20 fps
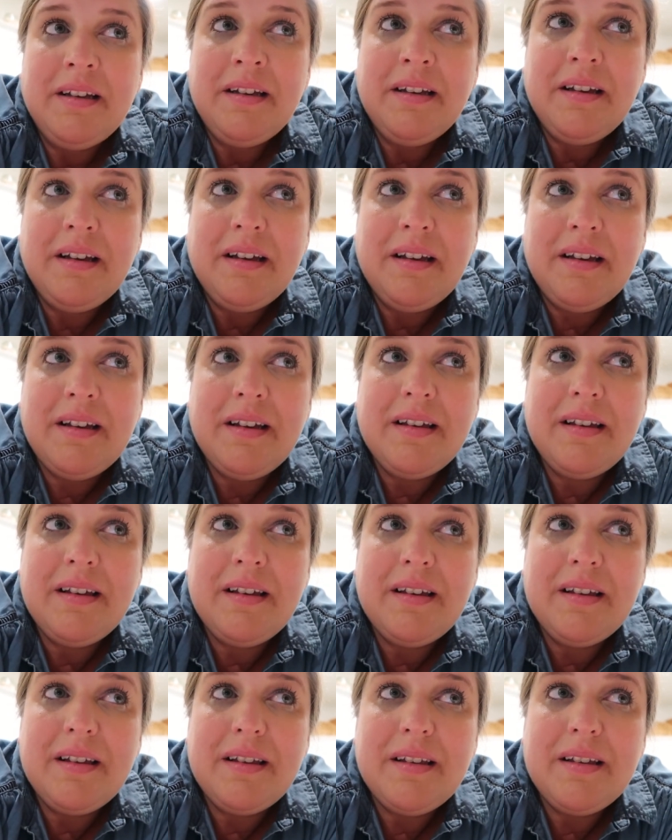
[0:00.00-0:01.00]

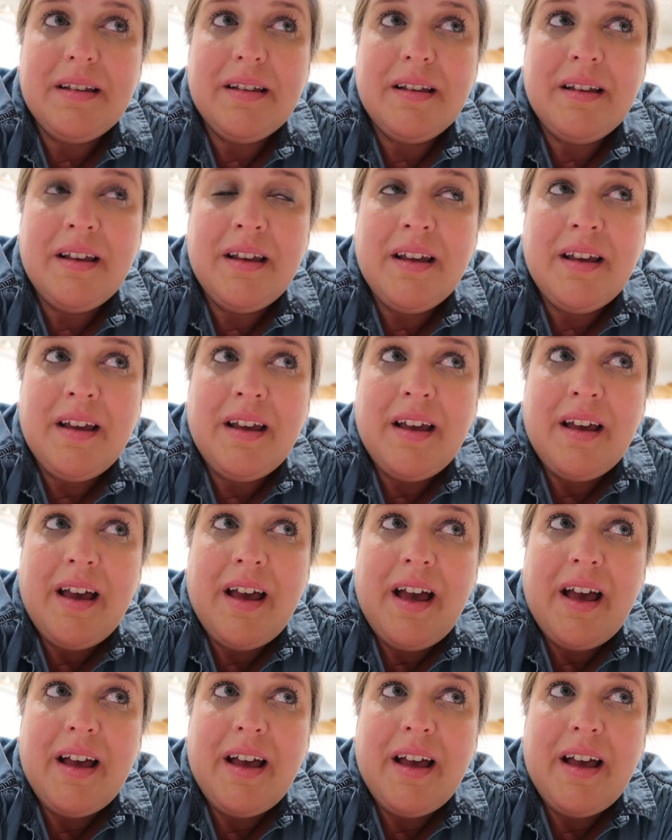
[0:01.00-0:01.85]
Nobody speaks.